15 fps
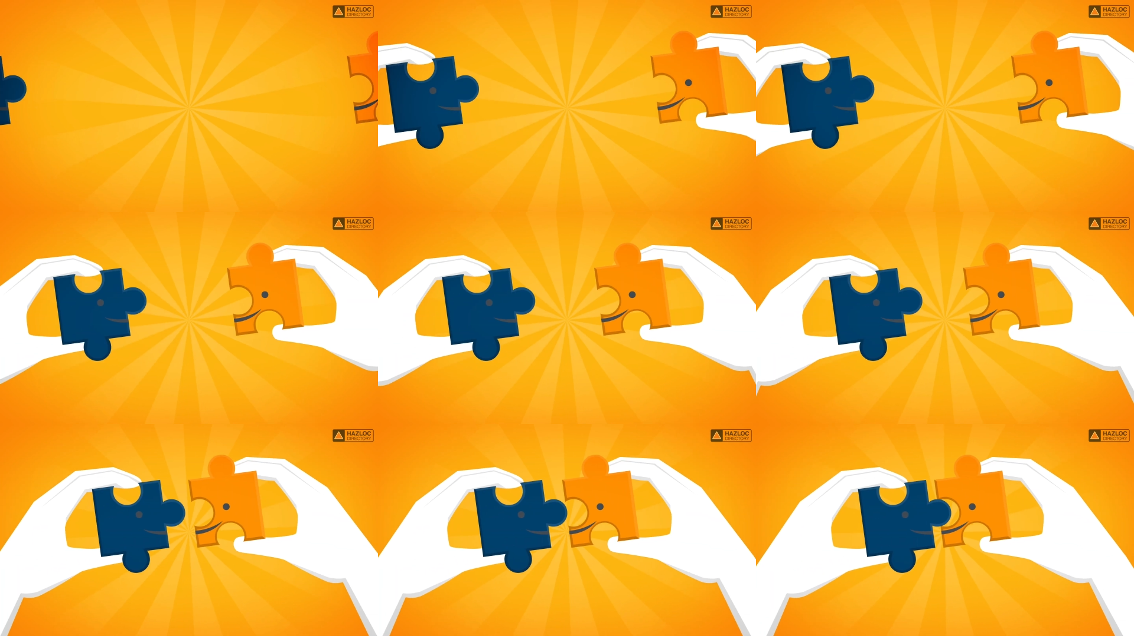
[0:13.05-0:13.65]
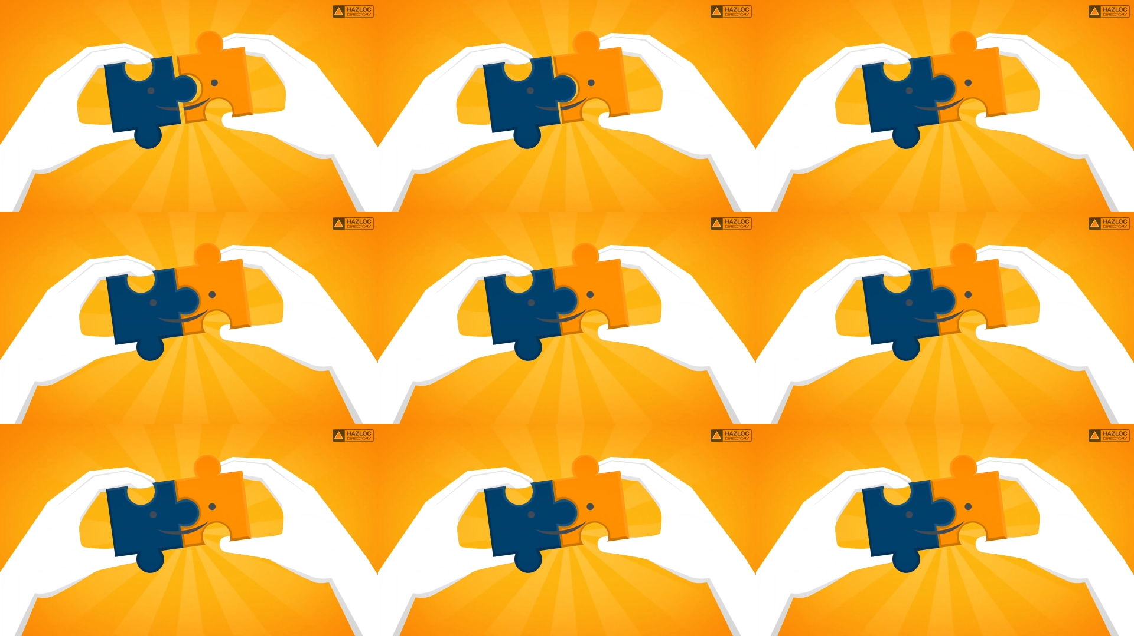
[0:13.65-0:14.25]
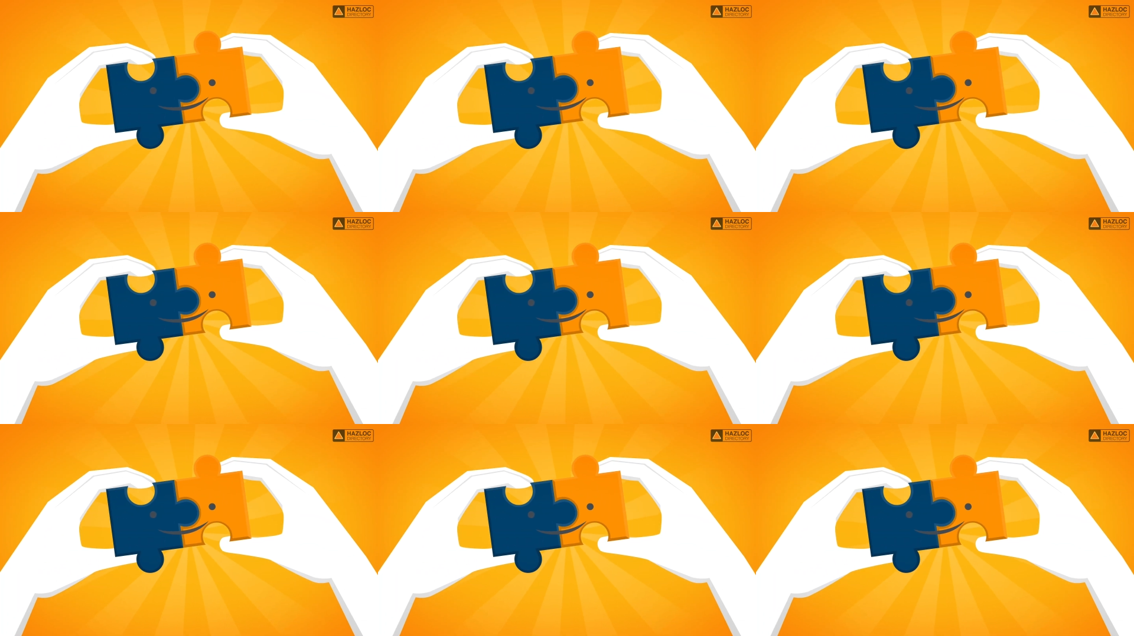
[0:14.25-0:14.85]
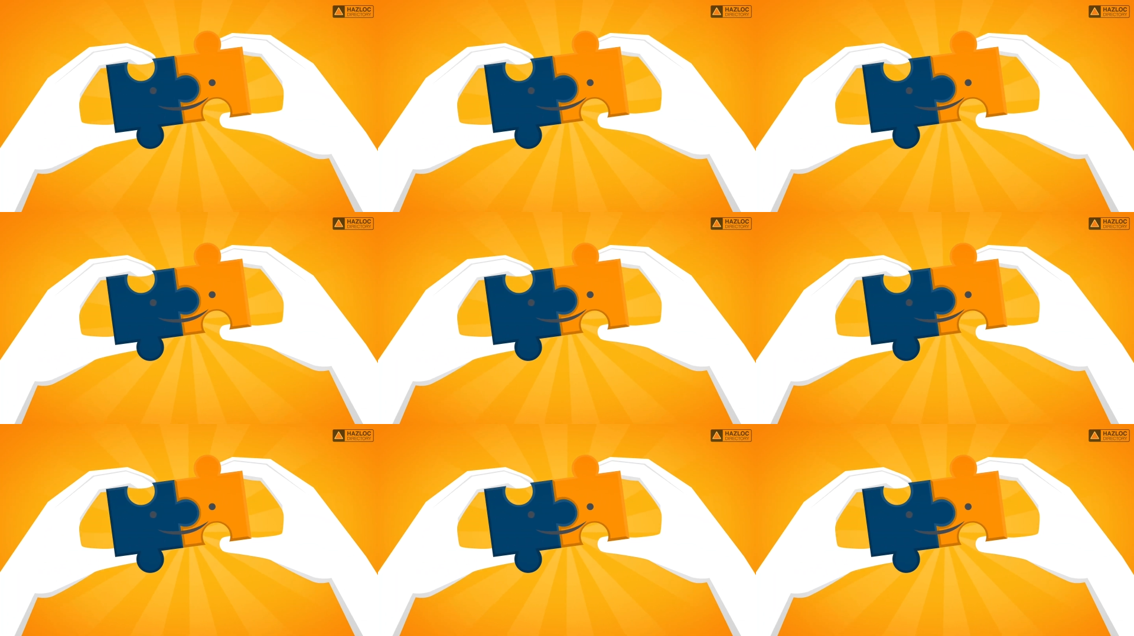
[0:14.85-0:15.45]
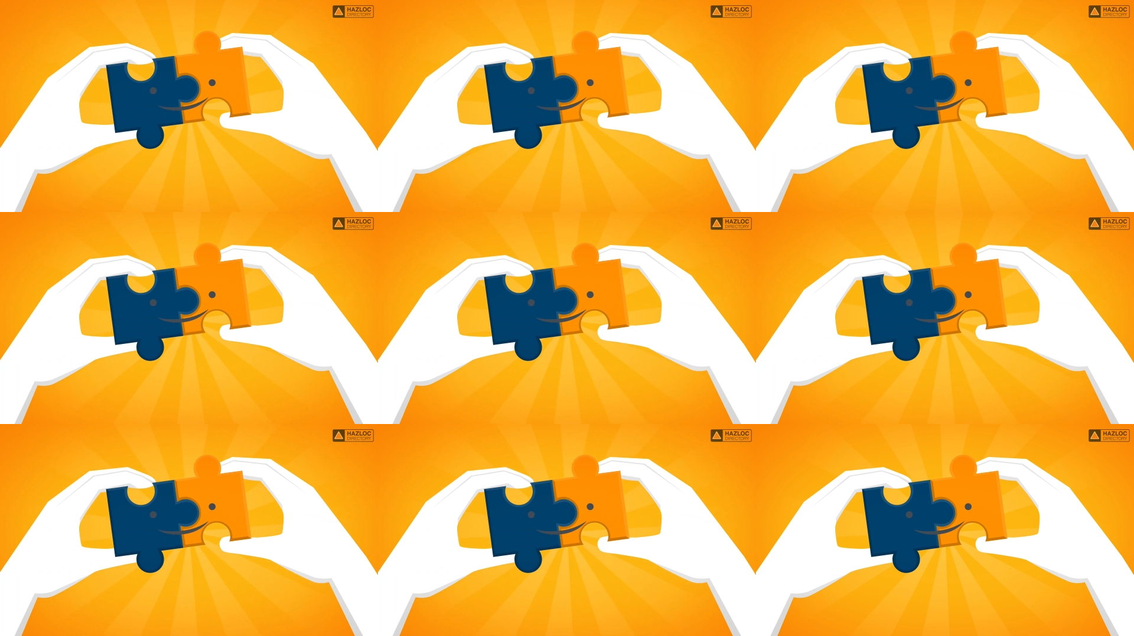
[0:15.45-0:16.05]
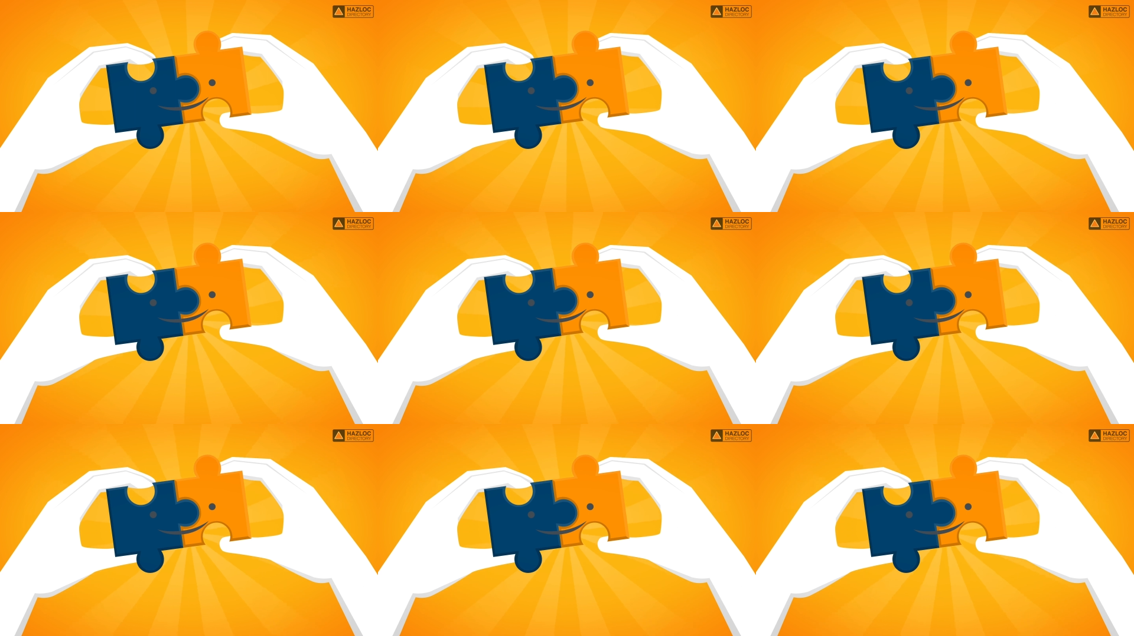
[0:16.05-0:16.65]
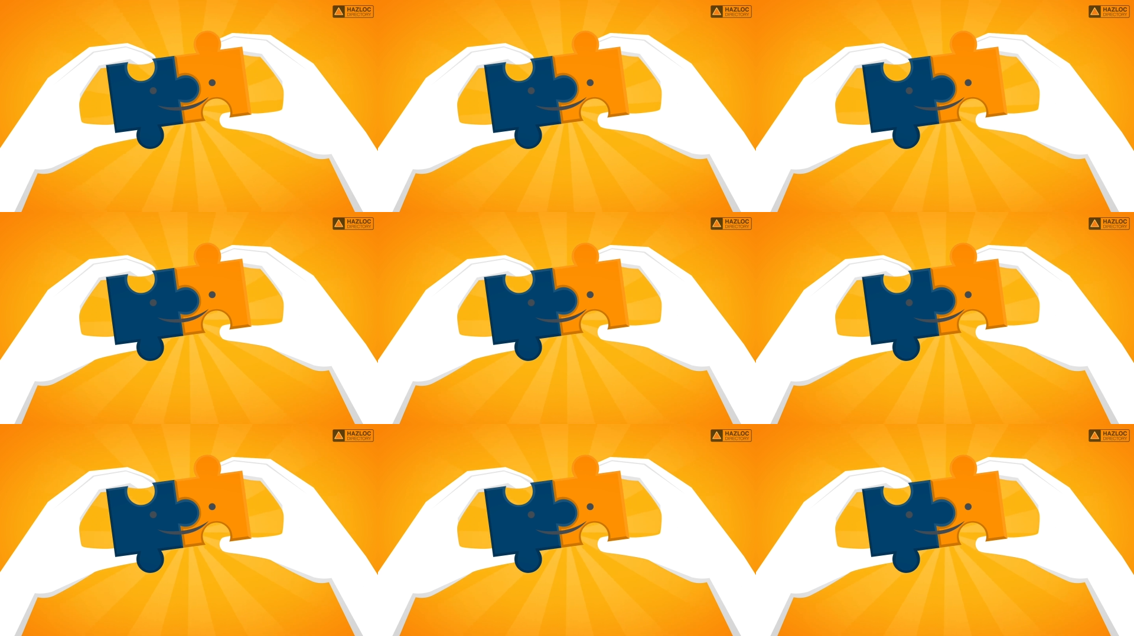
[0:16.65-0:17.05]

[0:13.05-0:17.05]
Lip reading: Nobody's mouth can be seen.